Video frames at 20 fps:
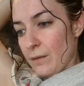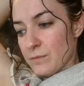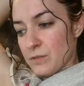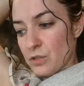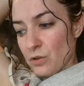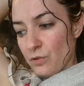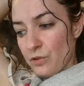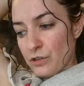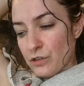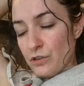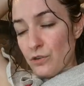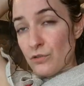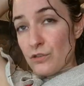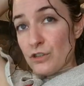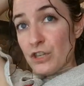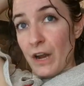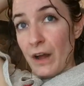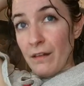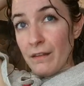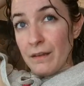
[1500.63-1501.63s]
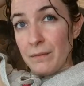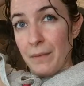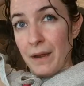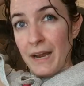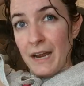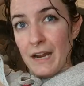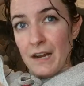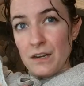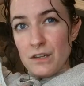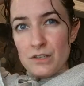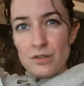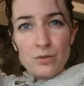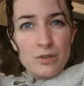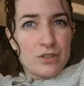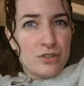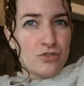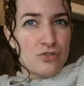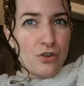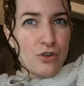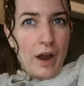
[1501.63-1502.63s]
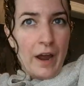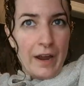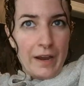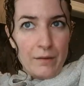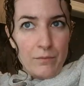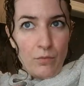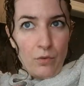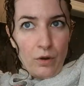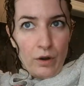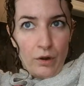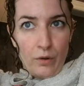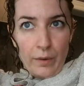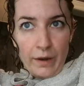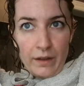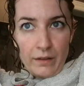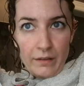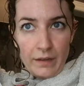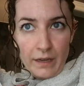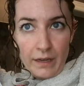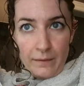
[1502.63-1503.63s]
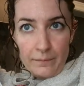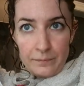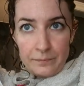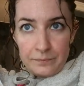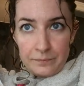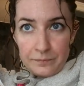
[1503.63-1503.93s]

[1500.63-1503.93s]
So there's no gel in my hair, so it's drying more quickly.